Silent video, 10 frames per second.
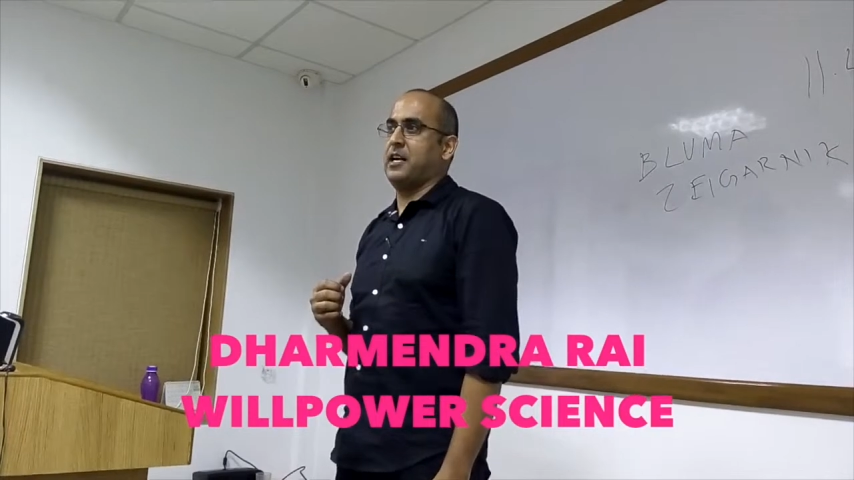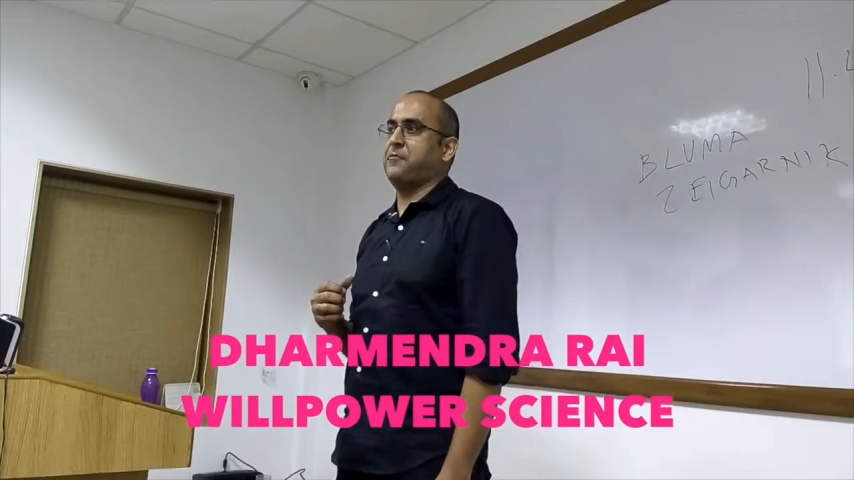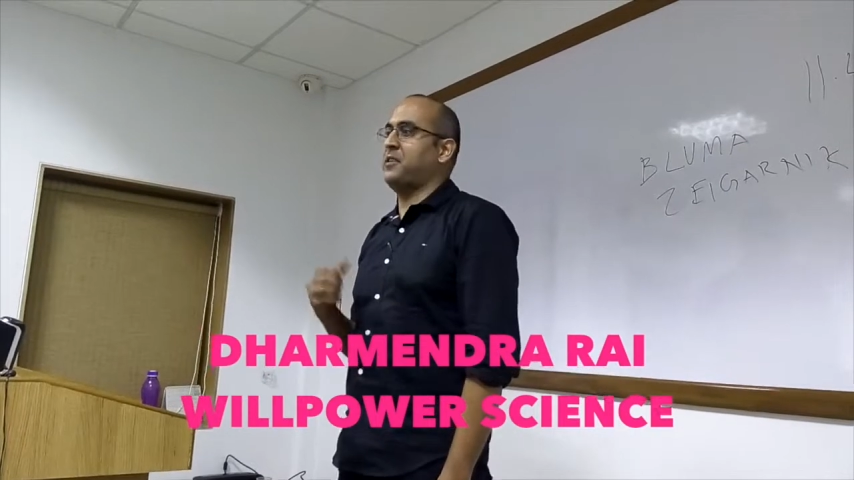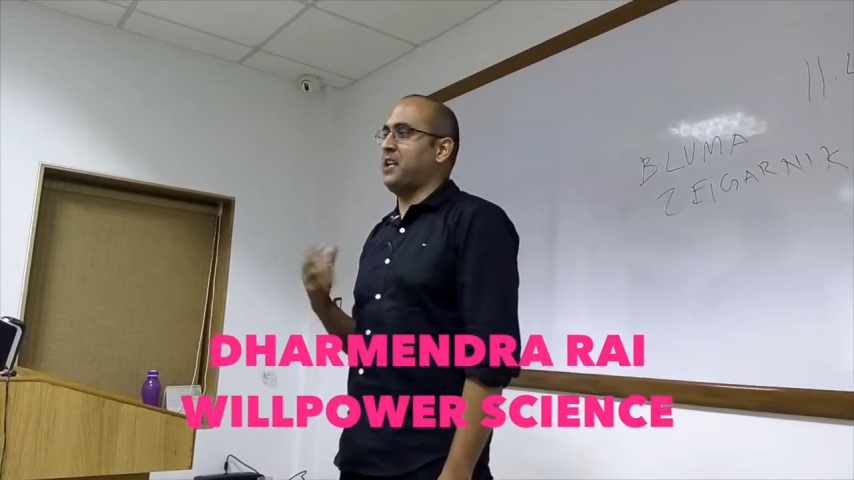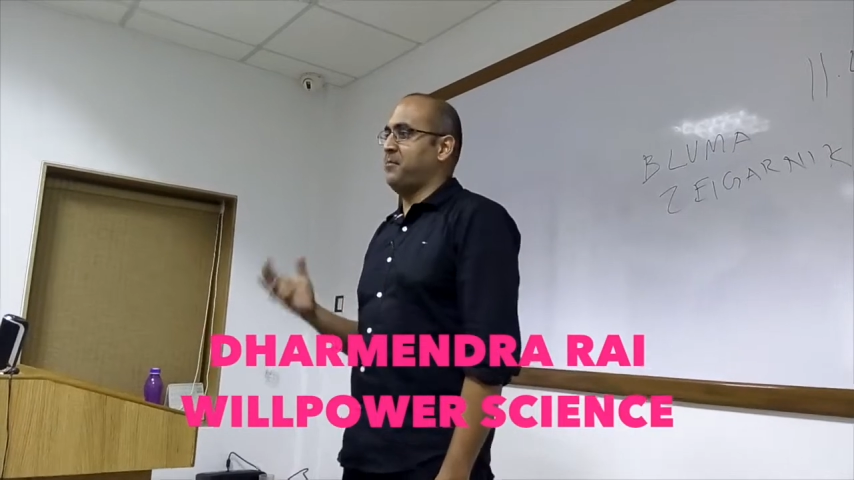
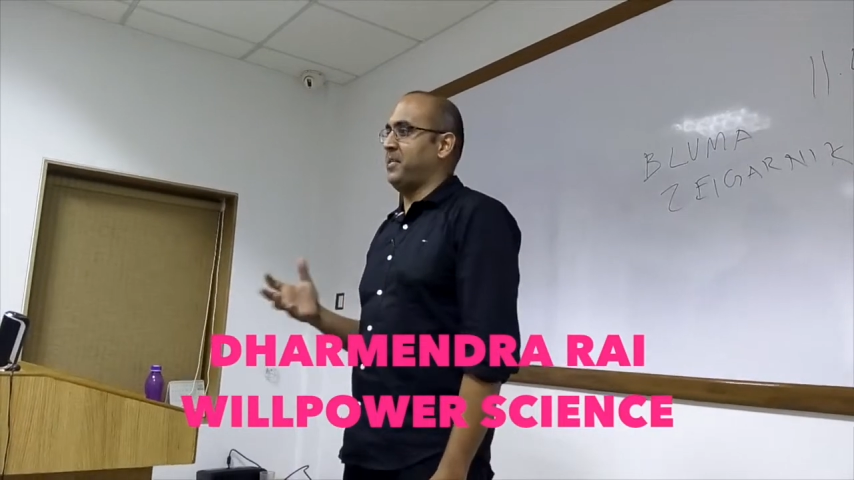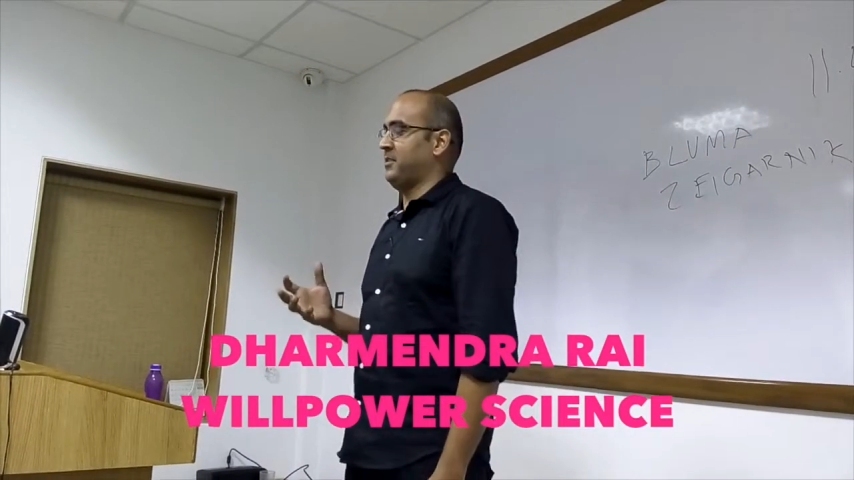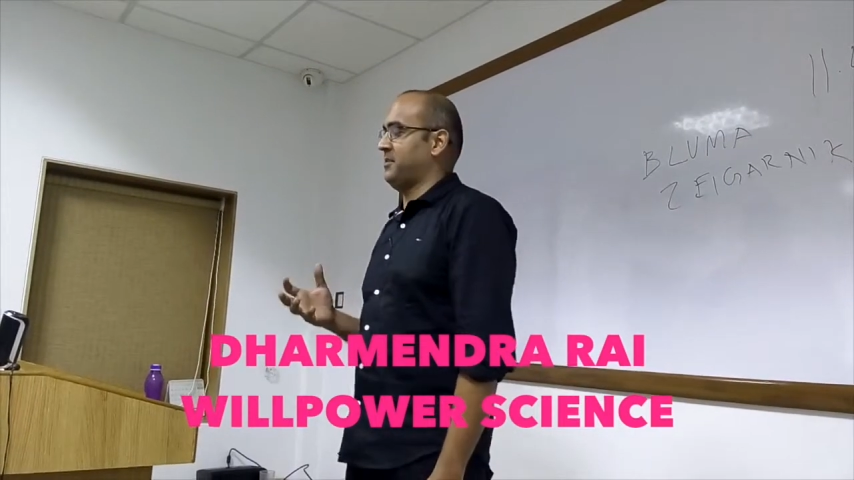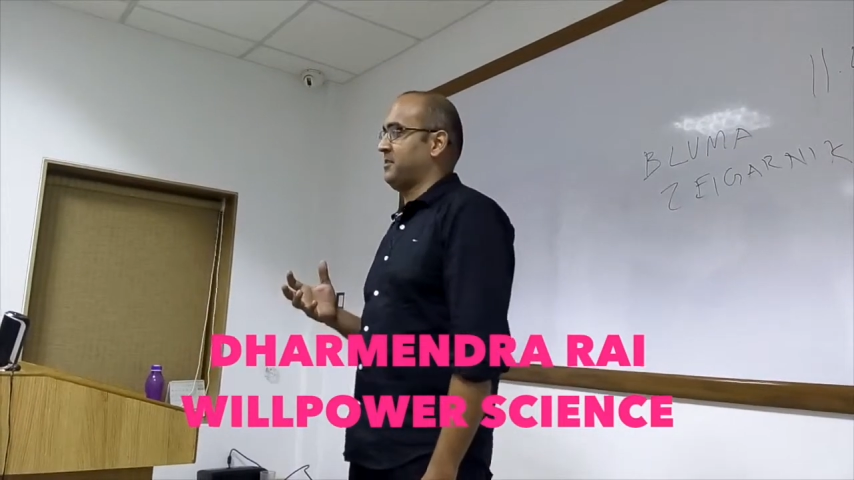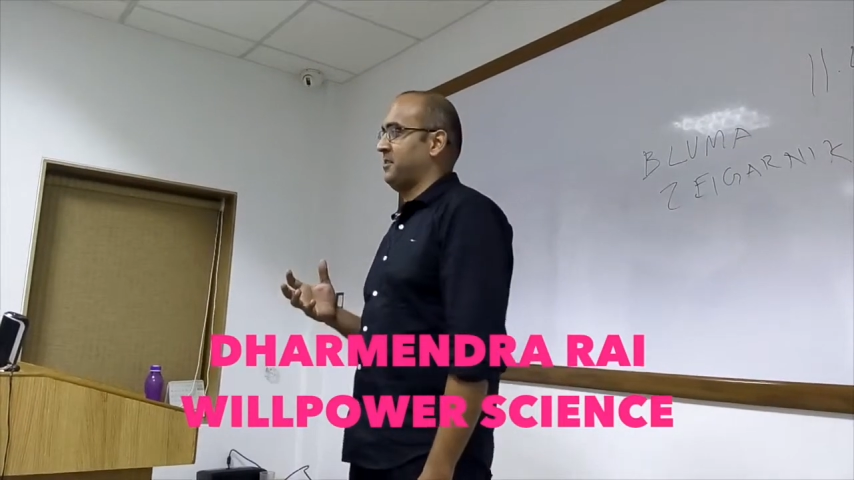After 10
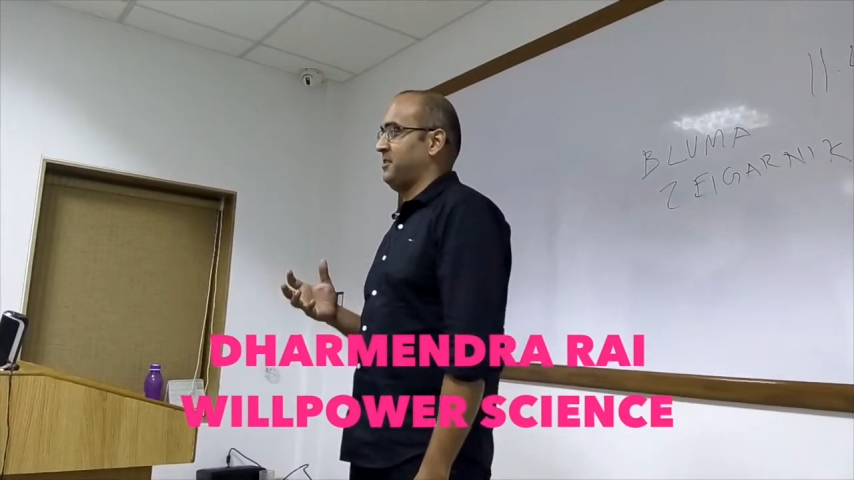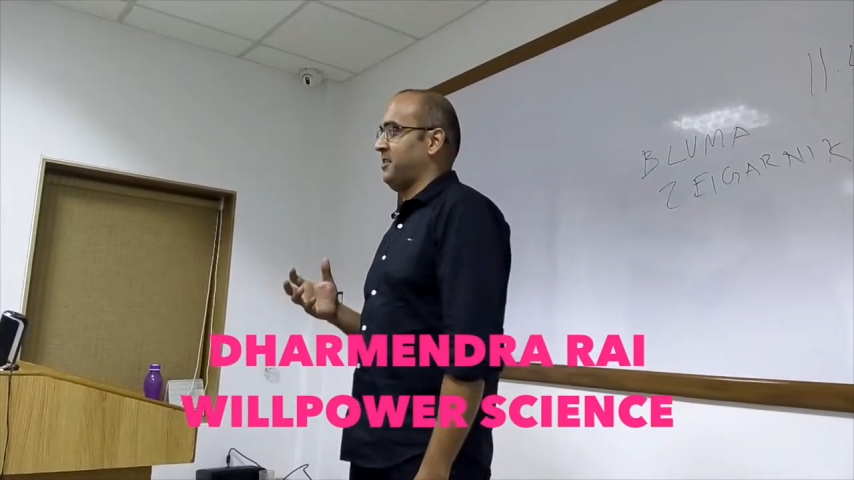minutes,